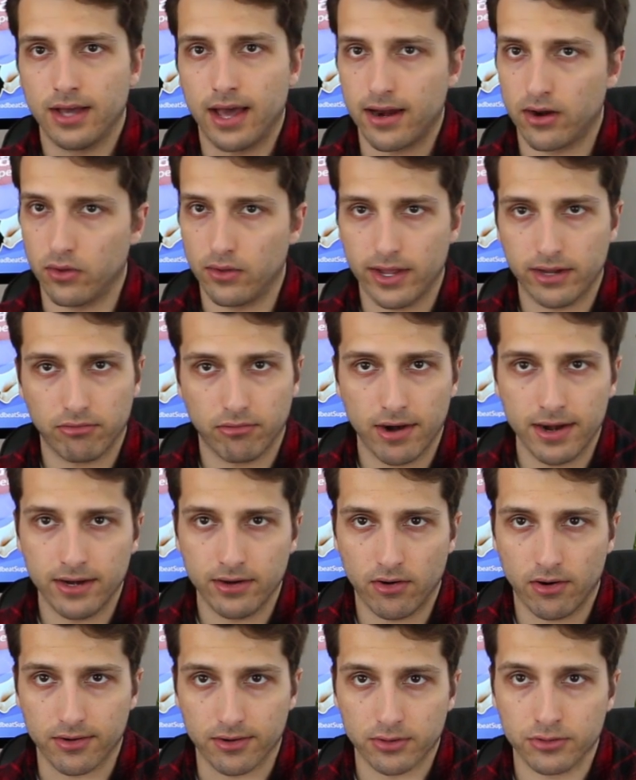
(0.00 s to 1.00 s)
I don't like
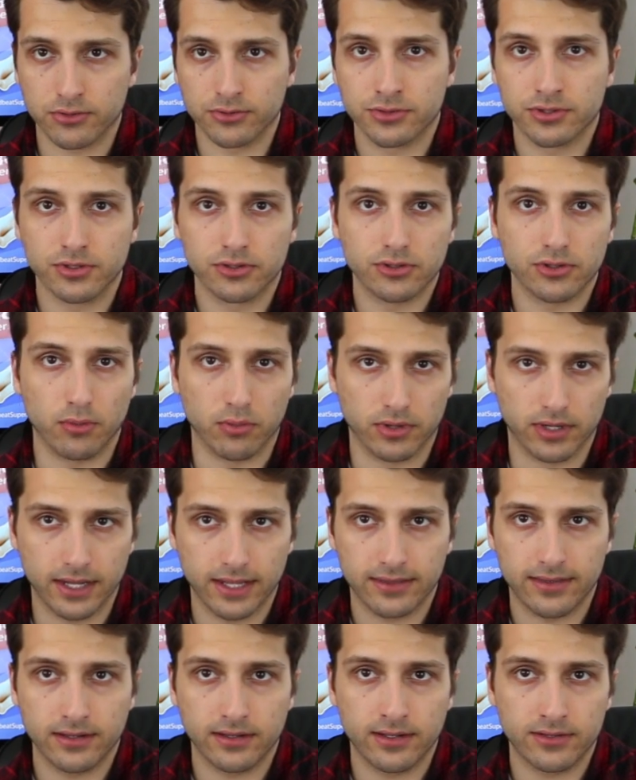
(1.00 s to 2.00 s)
writing articles, so we're
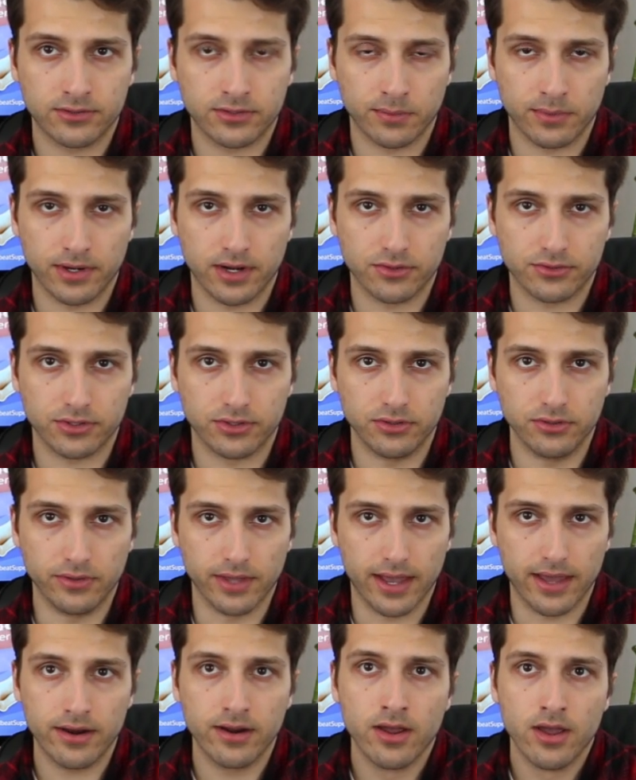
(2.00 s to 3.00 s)
going to get, the, get someone else to do
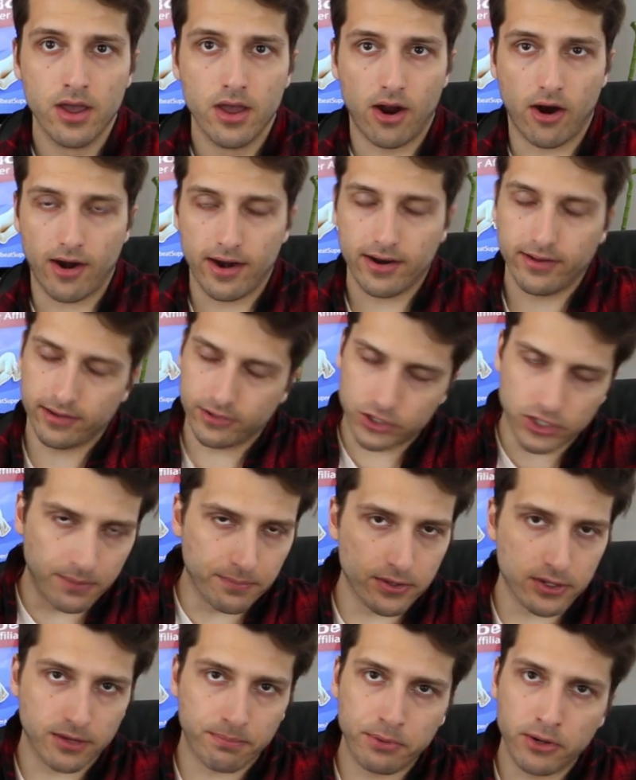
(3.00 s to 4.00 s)
that. All right, let's
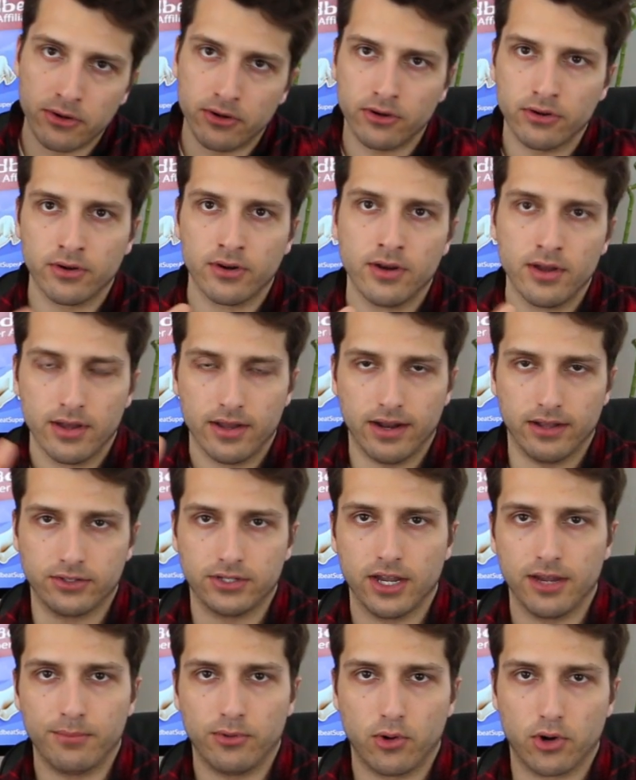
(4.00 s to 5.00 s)
jump to the computer. I'll
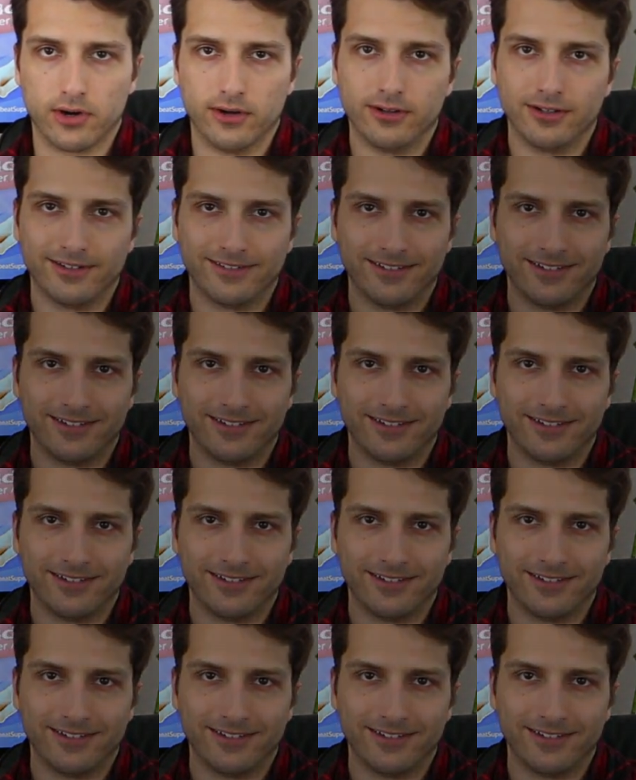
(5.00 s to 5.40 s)
tell you more.